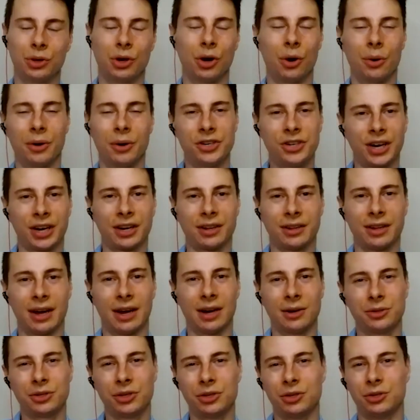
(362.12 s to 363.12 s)
go and check the
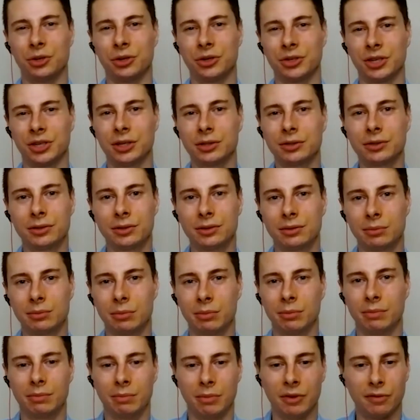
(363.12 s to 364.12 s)
houses yourself
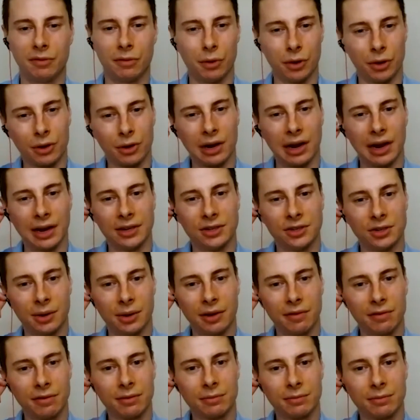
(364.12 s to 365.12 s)
before your clients
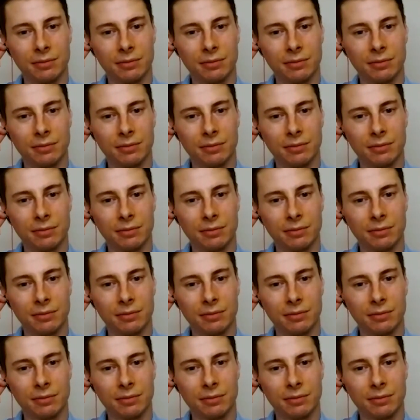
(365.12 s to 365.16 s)
arrive?